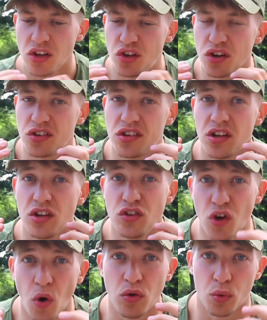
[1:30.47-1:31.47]
Just
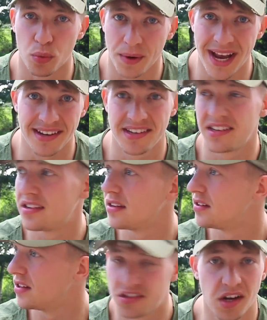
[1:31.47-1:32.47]
don't rest
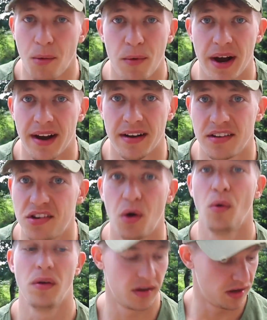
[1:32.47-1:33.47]
somewhere.
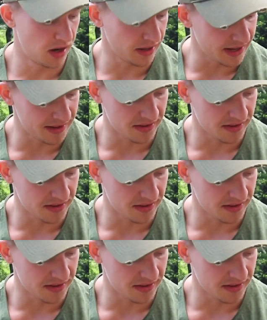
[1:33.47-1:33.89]
So not at